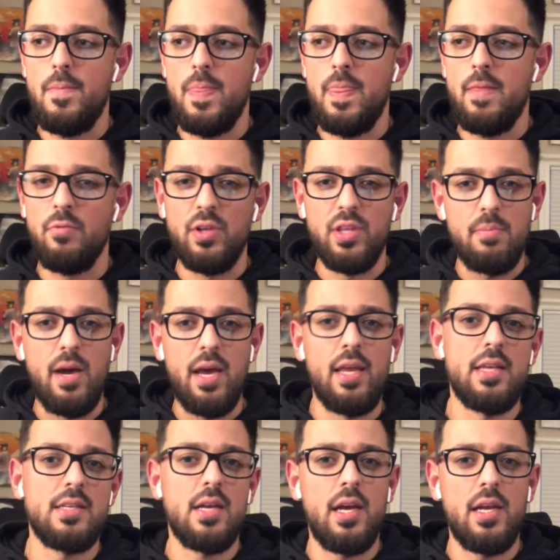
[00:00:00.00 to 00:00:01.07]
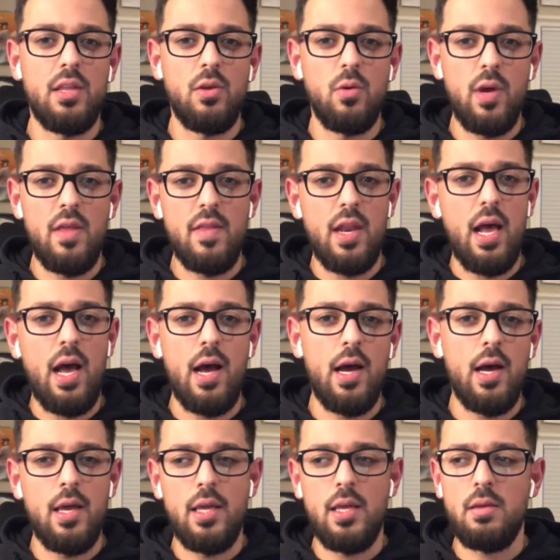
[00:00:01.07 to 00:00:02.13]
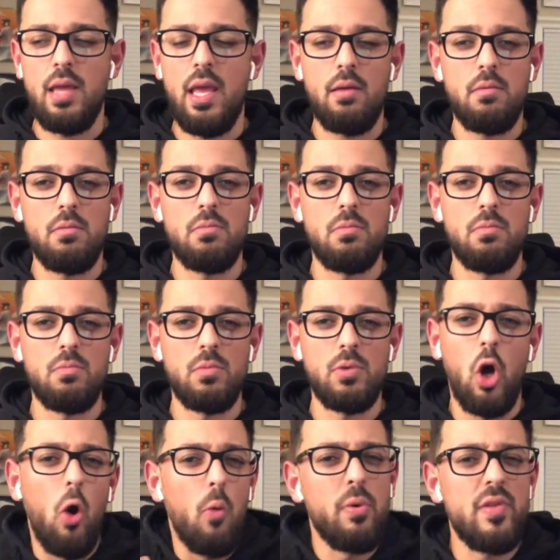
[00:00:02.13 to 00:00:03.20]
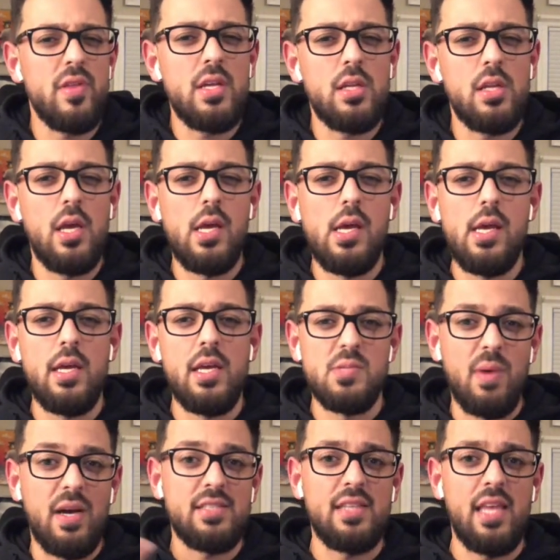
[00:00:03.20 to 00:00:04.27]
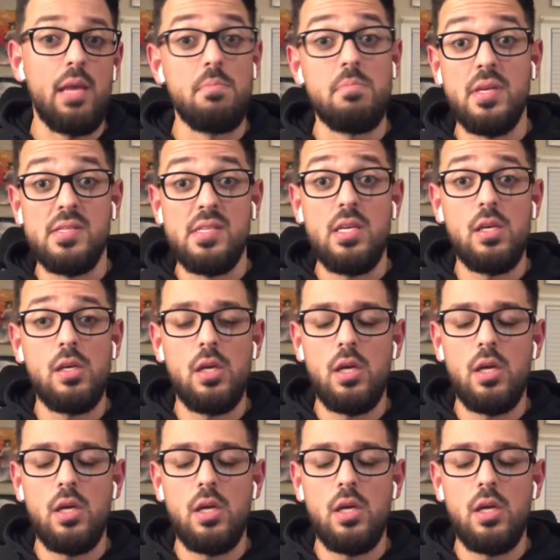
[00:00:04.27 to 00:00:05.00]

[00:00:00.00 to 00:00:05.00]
really my anxiety, the way that I cope with it, is by staying busy.